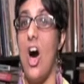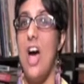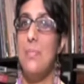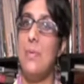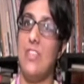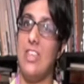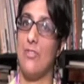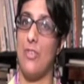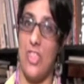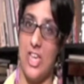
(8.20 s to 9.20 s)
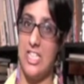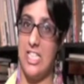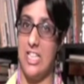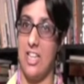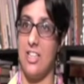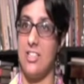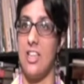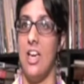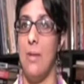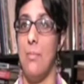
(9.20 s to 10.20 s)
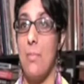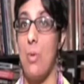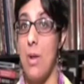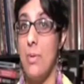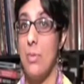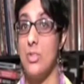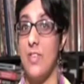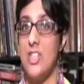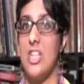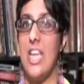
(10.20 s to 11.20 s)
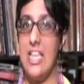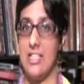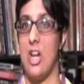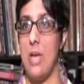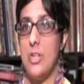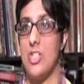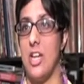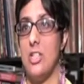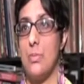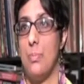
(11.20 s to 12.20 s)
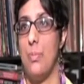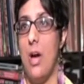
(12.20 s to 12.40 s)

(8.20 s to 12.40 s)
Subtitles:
I've been vegan for 13 years. My primary motivation is climate change.